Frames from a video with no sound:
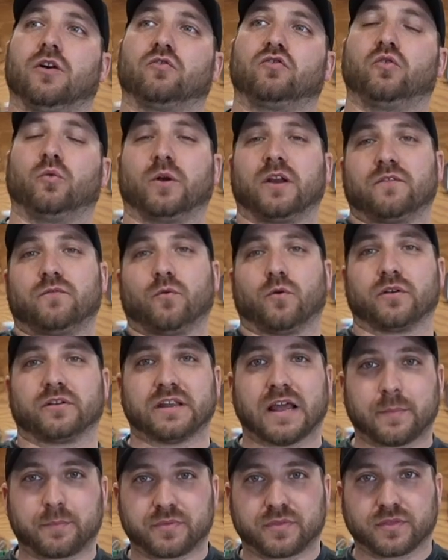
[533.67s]
24
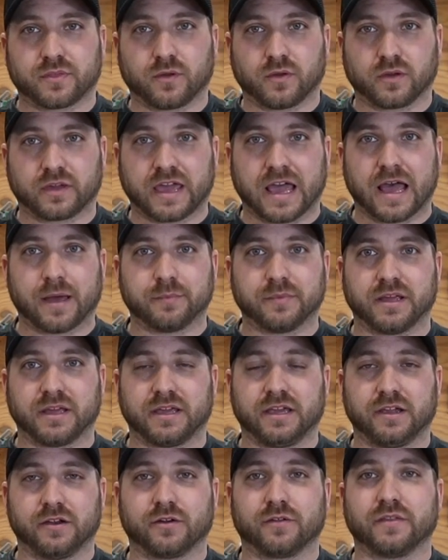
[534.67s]
depth cabinet
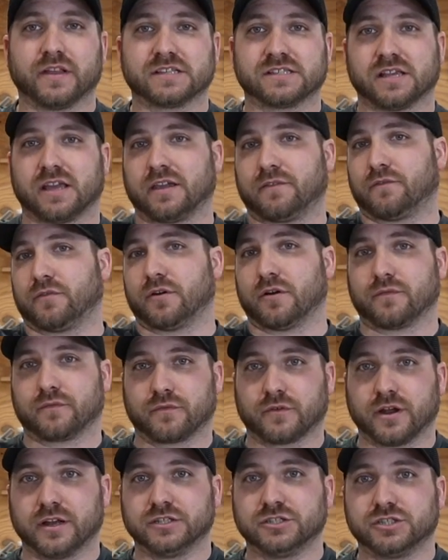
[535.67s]
here that's like for a
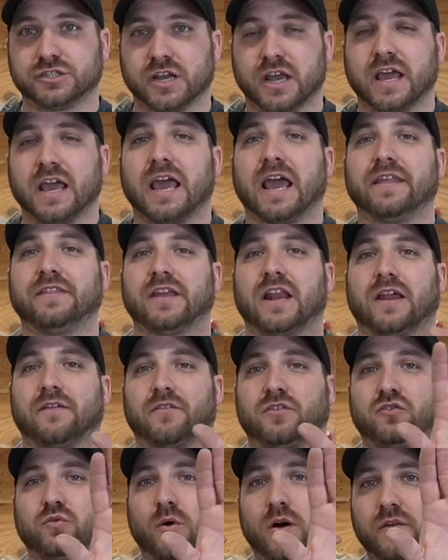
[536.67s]
fridge, and then you
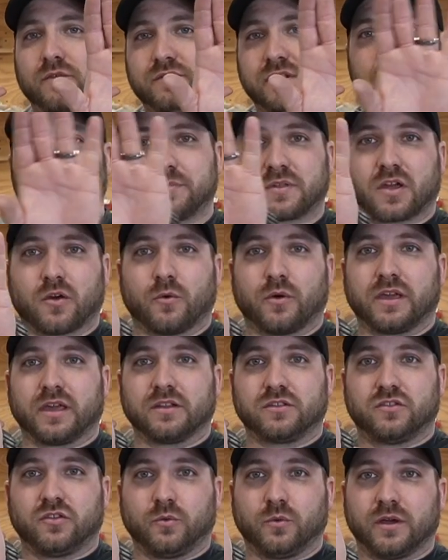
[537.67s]
have a 12 depth going
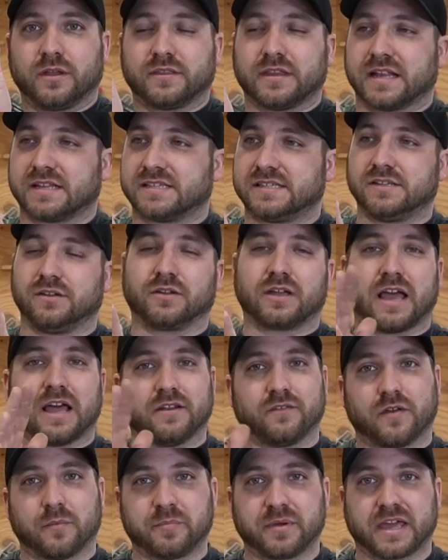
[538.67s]
into it that's still kind
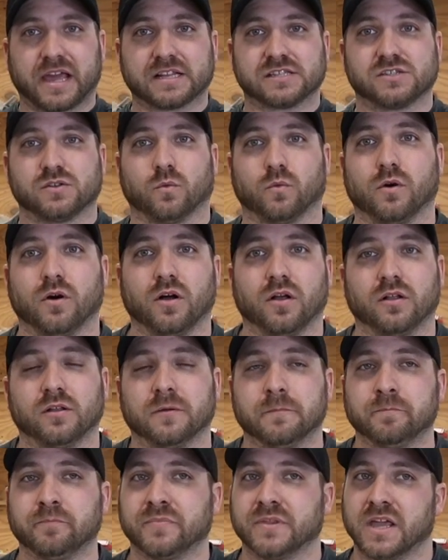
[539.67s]
of up against a wall,